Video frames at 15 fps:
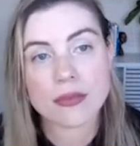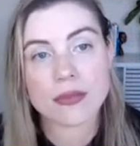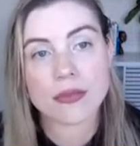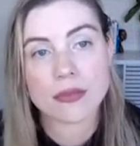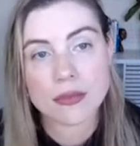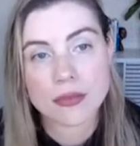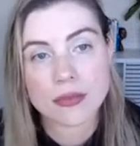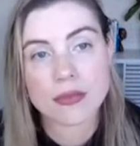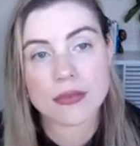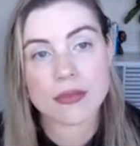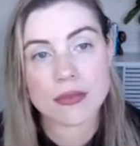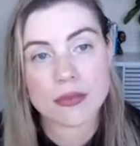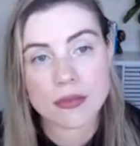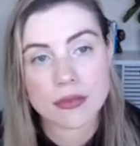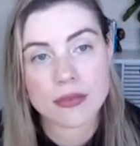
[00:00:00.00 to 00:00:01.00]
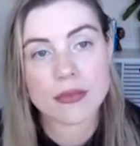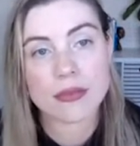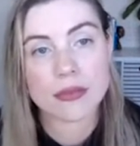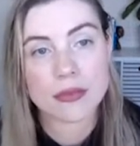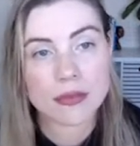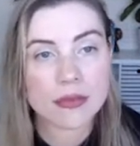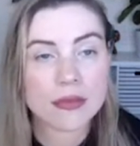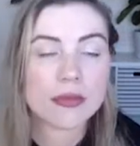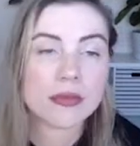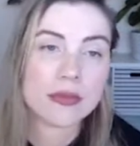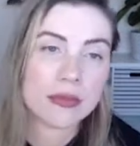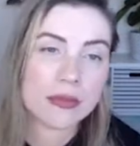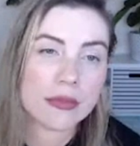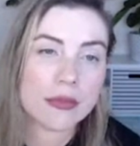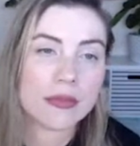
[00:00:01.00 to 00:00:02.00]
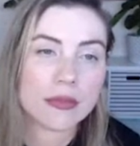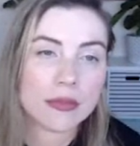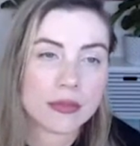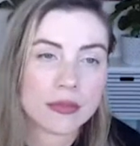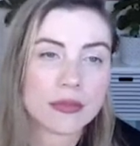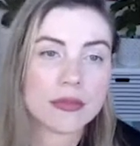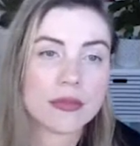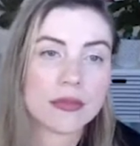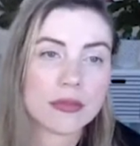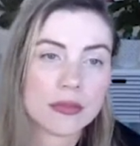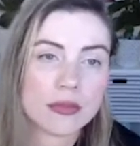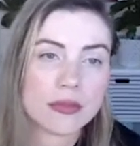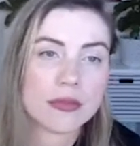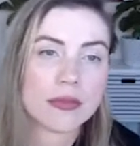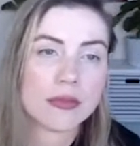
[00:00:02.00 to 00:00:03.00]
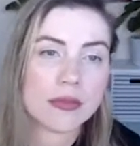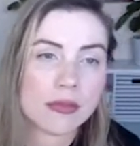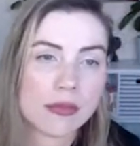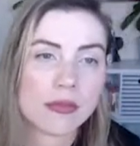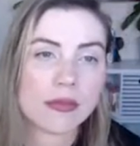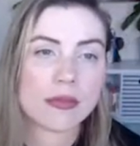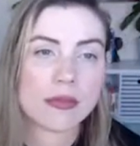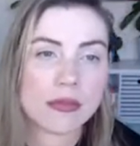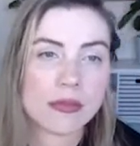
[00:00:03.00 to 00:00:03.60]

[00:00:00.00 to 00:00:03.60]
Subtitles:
(silent)